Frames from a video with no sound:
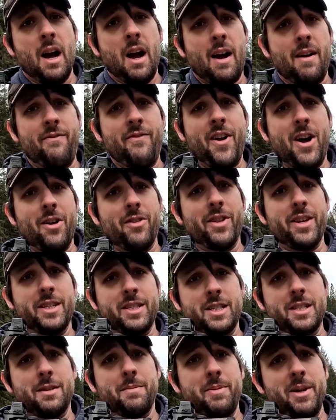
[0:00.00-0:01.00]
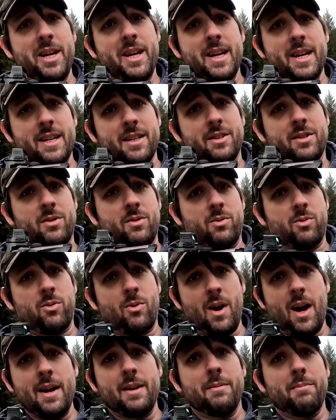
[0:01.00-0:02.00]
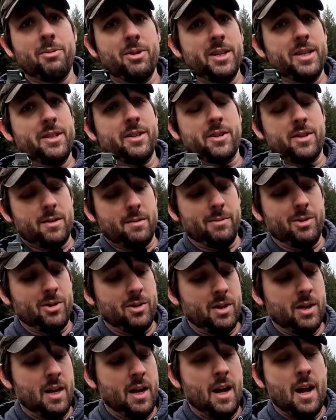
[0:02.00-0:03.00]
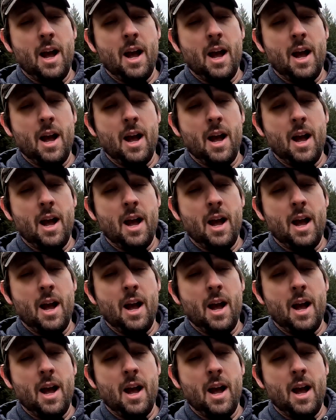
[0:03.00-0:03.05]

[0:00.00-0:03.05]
I found this to be incredibly durable.